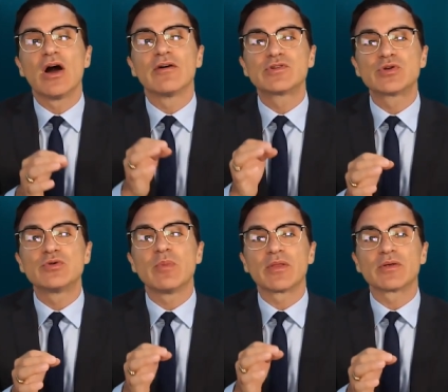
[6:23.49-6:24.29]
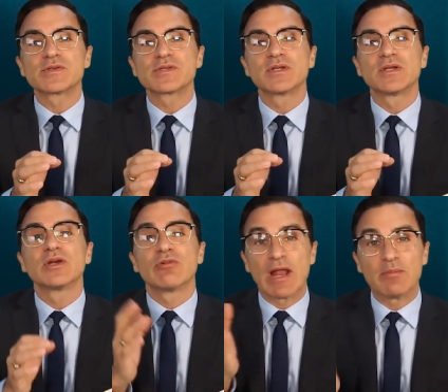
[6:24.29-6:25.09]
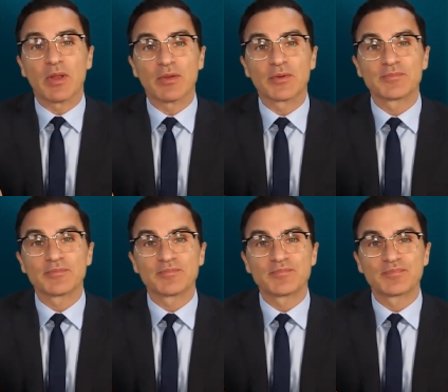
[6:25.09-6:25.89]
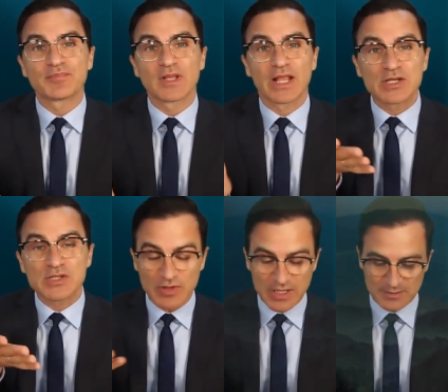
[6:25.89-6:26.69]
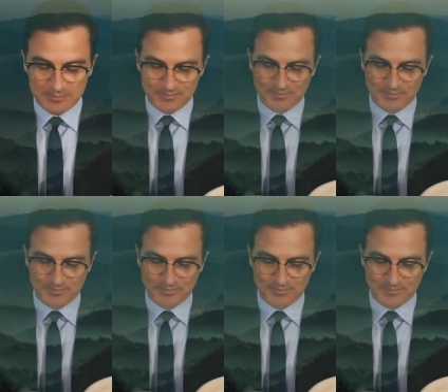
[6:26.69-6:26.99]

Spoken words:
of true mother's grandmother. Let us read.